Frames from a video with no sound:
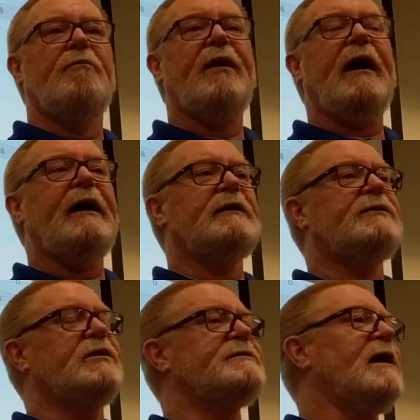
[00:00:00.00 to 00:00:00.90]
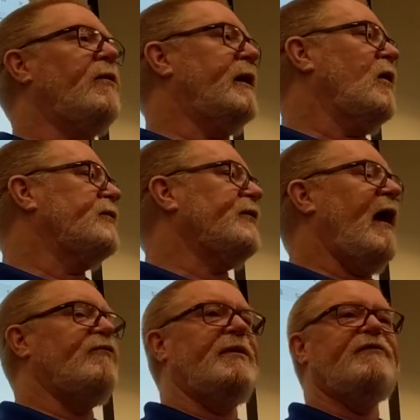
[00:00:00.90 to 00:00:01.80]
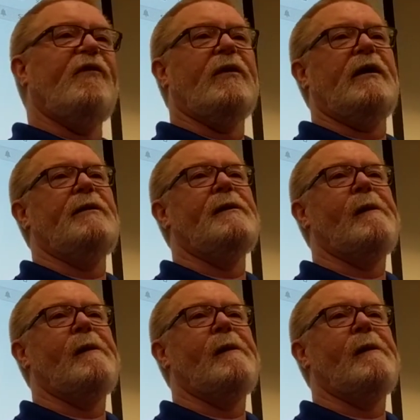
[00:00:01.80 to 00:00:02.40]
But it turns out we can also have it before.